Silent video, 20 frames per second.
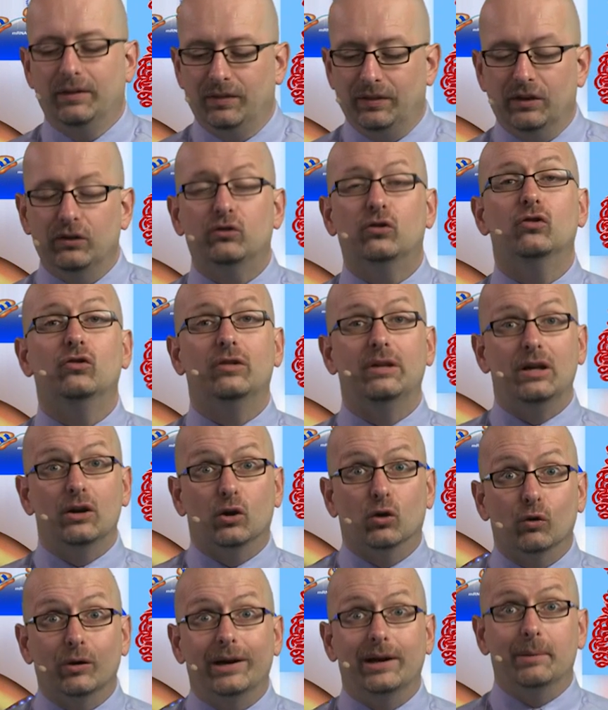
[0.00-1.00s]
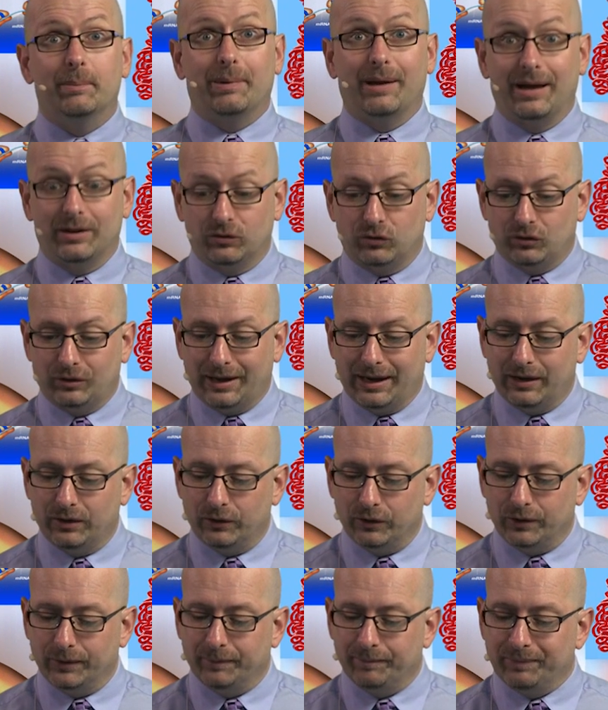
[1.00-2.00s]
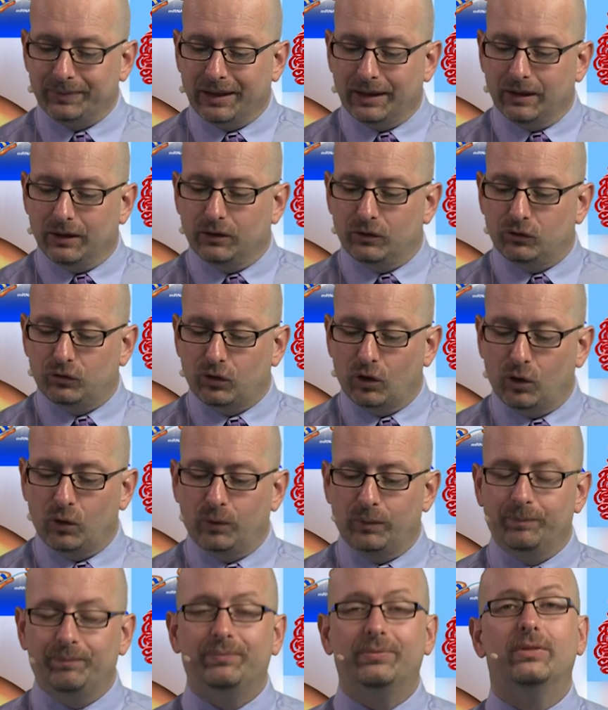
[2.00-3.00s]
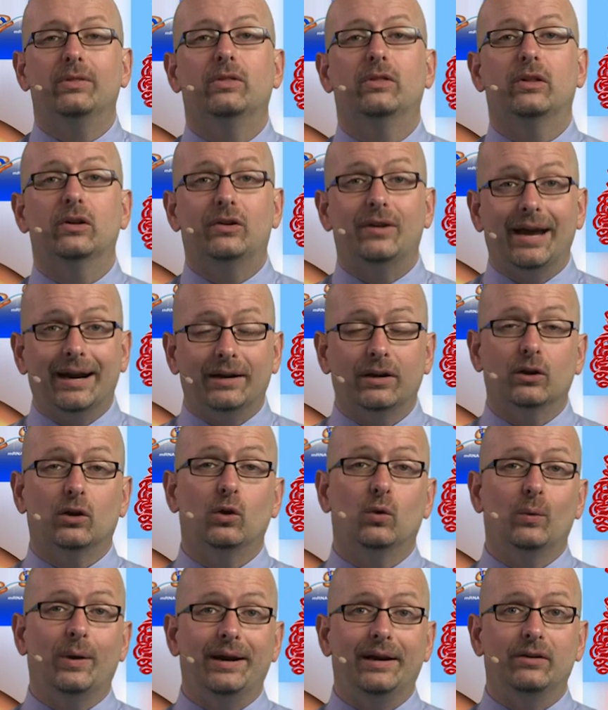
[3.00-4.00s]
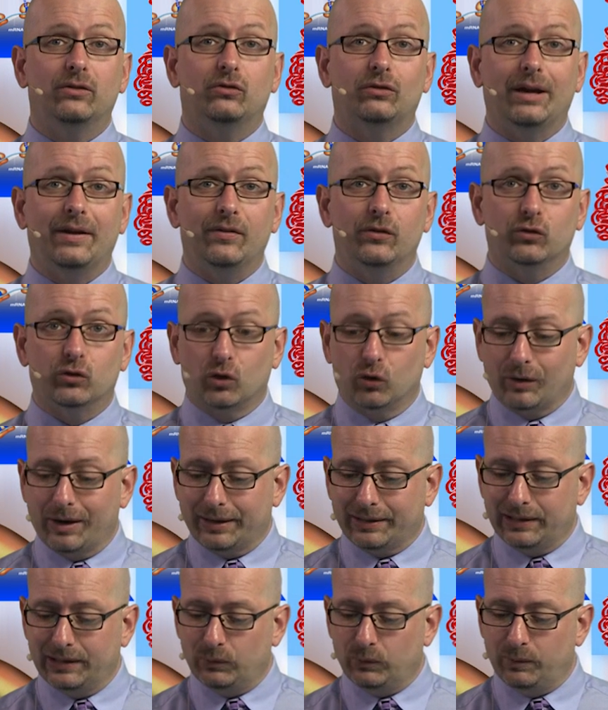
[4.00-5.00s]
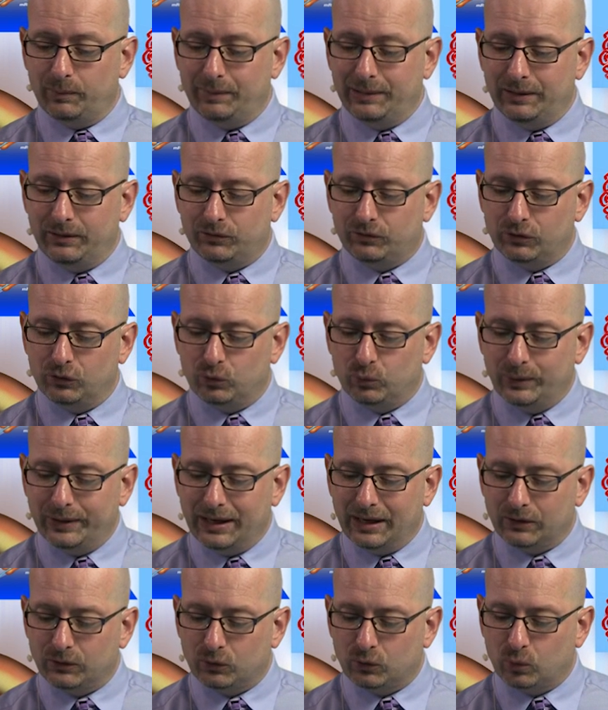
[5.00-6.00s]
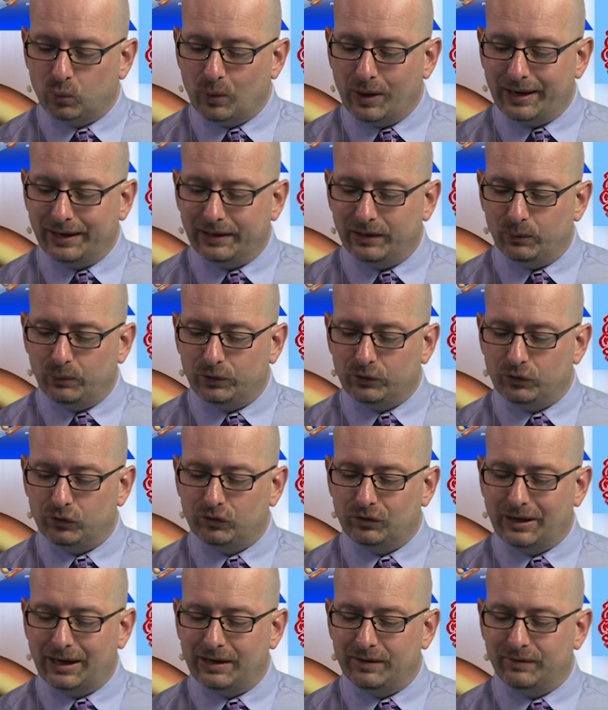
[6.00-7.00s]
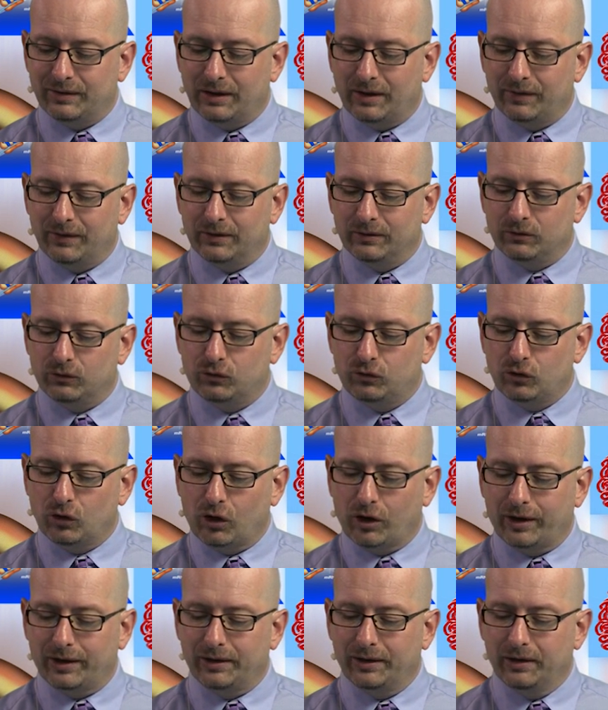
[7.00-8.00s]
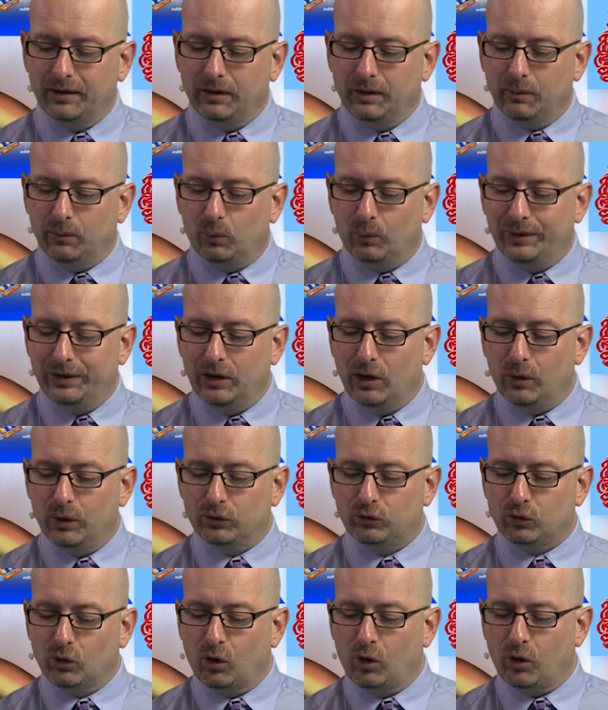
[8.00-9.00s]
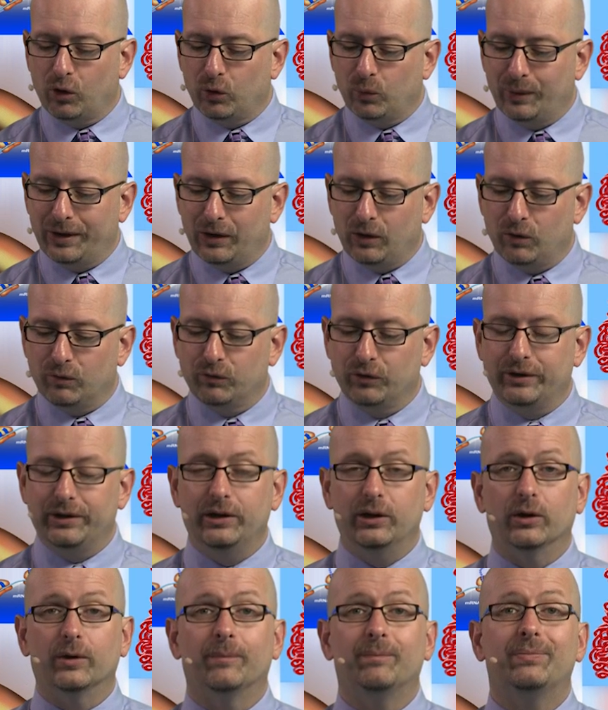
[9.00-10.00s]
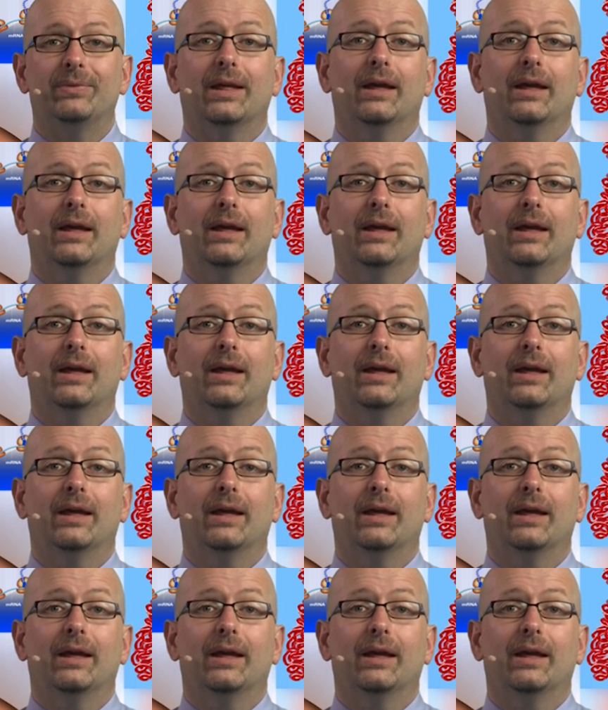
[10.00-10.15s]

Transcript: This is the agreed upon standard. So the technical way to say this correctly would be, since we got 20, which is not even on the chart, we know it's all the way over here,